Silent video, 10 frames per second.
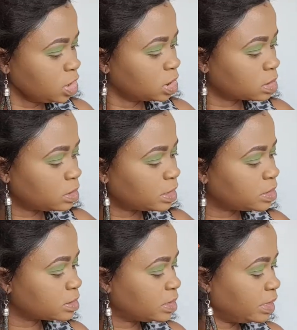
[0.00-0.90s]
So let's
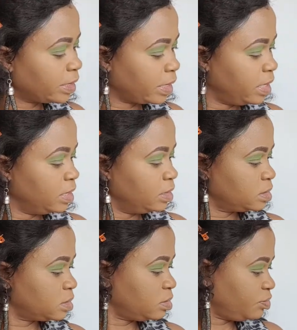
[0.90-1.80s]
just take
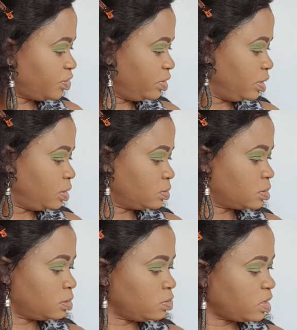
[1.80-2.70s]
something
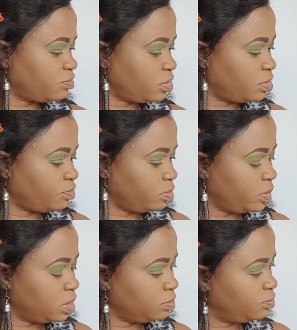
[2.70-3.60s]
else. What have you got for
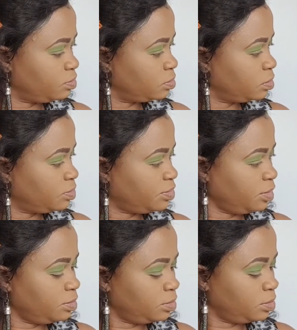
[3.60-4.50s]
me, love? Nothing.